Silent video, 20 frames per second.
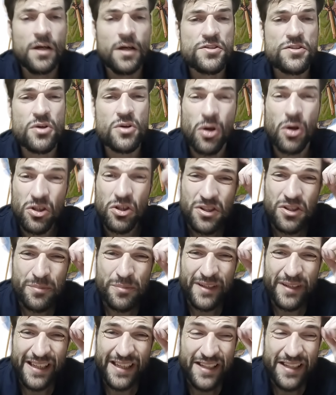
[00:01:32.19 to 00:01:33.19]
So
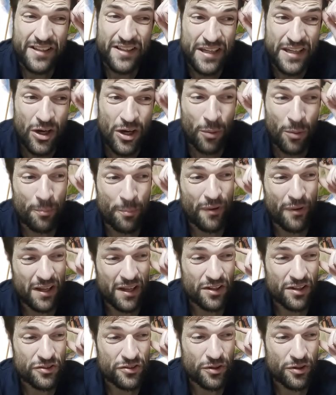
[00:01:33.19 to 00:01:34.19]
ultimately, the
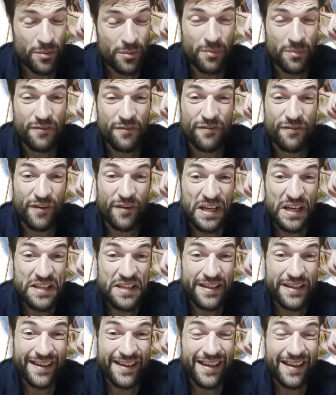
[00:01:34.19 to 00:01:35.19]
umbrella term
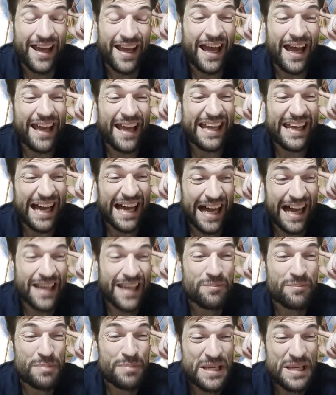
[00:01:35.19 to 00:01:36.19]
Viking
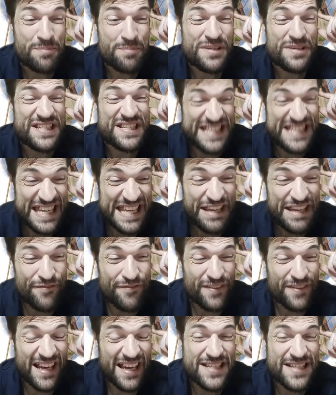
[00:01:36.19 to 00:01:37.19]
can be
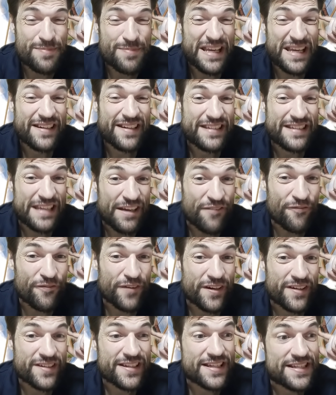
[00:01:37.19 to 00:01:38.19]
perceived as being
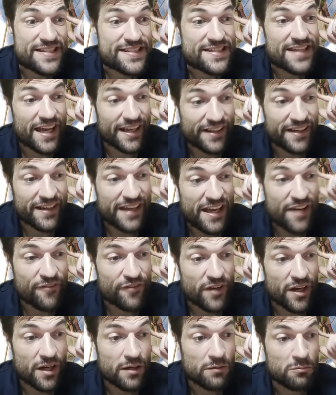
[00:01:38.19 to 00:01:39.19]
different in
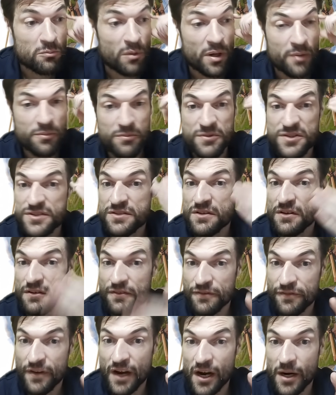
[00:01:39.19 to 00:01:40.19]
Scandinavia, where it was
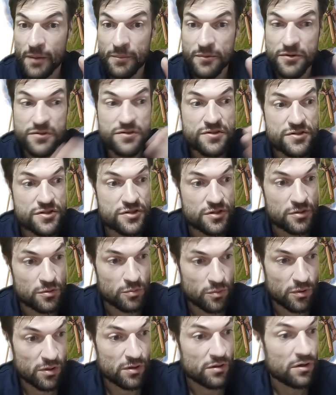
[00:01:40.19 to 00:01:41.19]
farmers who
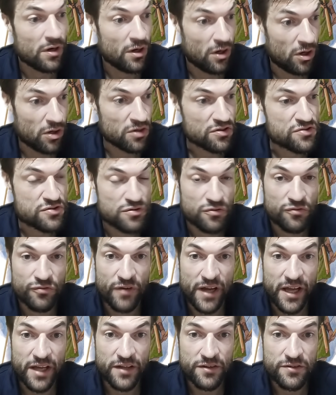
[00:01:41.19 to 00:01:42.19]
were also
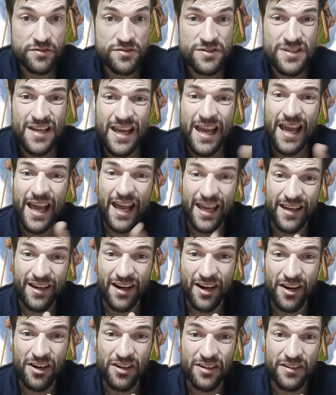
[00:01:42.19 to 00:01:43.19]
raiders. In
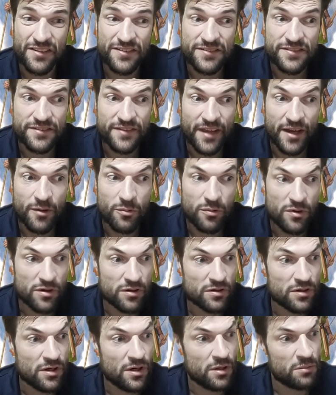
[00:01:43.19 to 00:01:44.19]
Ireland, they
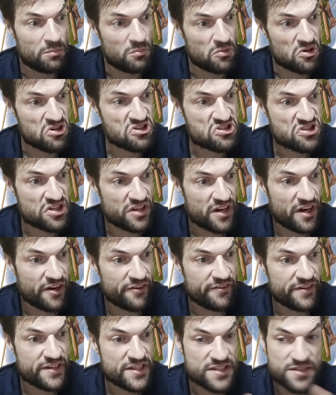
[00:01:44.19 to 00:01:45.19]
were
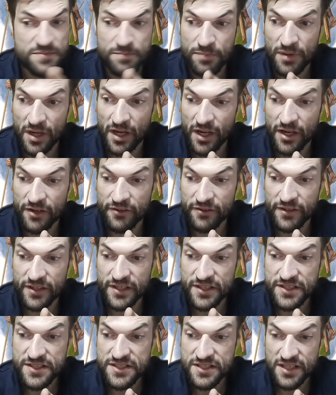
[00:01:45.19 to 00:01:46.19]
mercenaries,
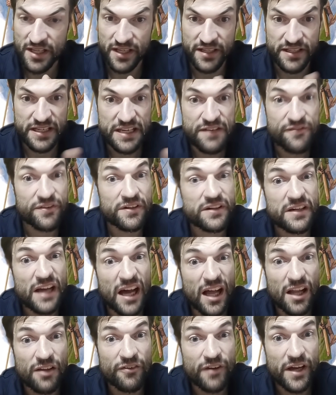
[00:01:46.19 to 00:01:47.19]
pirates, and even
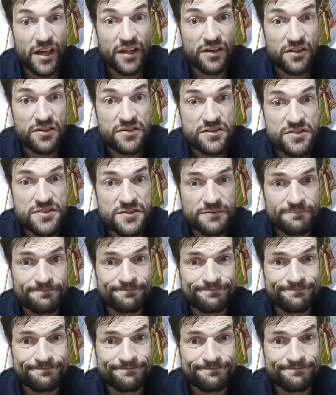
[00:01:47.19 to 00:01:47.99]
cattle raiders.